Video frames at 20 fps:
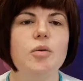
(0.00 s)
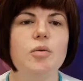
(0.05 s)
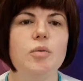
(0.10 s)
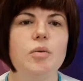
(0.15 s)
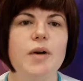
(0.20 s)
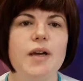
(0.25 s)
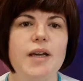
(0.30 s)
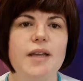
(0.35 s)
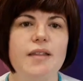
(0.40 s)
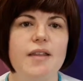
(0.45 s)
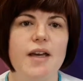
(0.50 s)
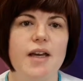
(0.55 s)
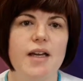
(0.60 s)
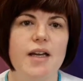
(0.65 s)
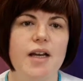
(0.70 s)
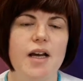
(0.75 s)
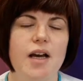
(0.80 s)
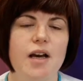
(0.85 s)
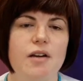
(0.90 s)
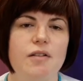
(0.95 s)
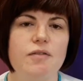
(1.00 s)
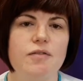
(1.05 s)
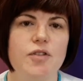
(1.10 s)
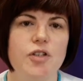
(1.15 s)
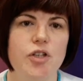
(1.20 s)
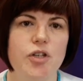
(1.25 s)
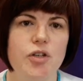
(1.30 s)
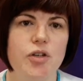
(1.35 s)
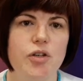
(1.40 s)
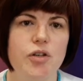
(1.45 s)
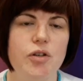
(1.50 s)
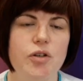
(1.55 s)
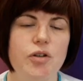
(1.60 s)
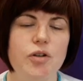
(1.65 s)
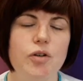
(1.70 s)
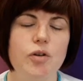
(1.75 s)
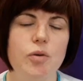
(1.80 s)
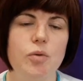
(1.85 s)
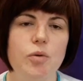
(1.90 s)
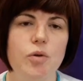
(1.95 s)
We then have to
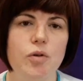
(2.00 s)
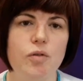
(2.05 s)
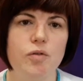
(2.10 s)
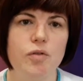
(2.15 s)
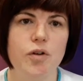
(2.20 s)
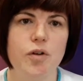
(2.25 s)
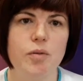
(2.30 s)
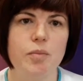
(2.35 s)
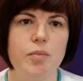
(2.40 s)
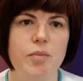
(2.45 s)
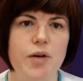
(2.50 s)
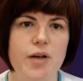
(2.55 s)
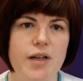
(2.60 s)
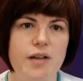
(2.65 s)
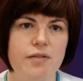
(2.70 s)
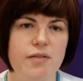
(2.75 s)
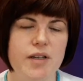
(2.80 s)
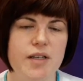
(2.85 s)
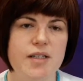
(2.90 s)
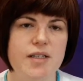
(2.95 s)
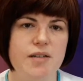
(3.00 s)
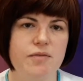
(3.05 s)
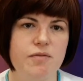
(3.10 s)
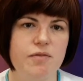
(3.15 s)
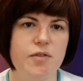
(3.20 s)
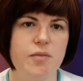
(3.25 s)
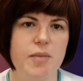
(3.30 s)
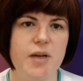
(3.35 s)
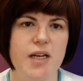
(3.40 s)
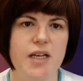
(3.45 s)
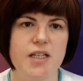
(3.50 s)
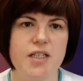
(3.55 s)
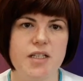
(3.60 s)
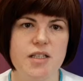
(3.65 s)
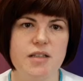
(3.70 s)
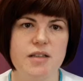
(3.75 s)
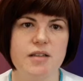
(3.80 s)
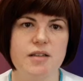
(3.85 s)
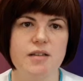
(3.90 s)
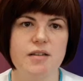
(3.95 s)
go over previous
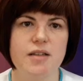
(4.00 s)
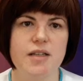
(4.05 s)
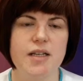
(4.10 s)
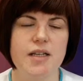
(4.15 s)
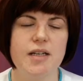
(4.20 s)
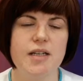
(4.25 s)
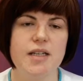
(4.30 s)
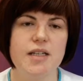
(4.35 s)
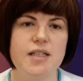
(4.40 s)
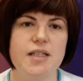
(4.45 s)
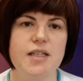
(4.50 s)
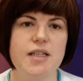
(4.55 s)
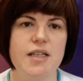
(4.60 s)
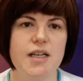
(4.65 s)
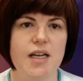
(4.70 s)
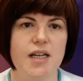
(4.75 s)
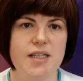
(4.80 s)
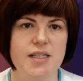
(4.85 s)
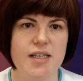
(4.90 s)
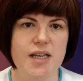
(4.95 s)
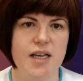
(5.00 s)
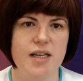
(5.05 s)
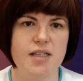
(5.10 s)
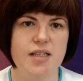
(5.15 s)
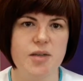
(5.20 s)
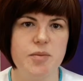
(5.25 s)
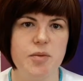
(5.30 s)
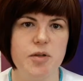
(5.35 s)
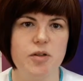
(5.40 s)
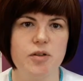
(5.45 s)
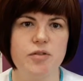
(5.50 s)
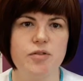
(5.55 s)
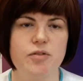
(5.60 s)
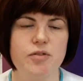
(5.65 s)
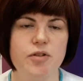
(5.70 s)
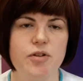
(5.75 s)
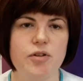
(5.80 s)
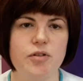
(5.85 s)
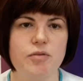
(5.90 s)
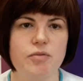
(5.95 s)
information that isn't accessible
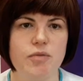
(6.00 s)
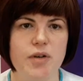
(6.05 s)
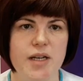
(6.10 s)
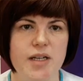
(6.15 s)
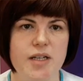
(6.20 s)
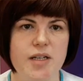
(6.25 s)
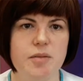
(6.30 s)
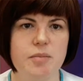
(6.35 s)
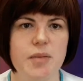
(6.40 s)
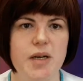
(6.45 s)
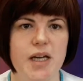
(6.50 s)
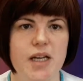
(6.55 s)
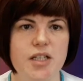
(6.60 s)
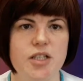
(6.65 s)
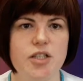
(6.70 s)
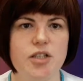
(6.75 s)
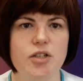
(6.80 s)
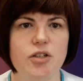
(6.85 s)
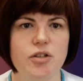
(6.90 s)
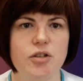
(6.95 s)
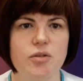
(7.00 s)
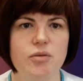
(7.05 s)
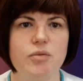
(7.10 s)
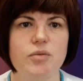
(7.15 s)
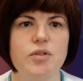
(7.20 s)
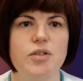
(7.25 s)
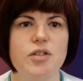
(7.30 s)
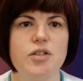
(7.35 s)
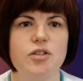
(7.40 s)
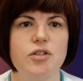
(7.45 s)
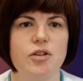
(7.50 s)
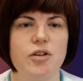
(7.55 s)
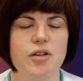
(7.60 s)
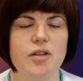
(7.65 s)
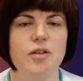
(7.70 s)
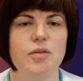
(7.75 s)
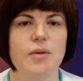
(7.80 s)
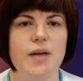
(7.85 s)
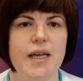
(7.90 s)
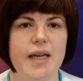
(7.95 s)
through written patient notes
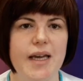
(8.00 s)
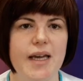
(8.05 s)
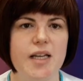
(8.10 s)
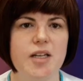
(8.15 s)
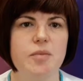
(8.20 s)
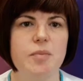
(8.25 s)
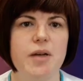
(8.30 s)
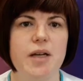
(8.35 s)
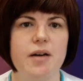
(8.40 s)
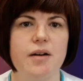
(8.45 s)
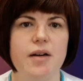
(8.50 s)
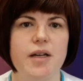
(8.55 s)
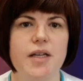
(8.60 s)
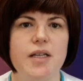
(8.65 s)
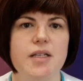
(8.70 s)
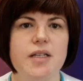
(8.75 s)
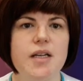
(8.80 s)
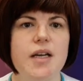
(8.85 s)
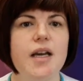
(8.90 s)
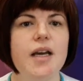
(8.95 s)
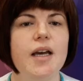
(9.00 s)
during the weekend period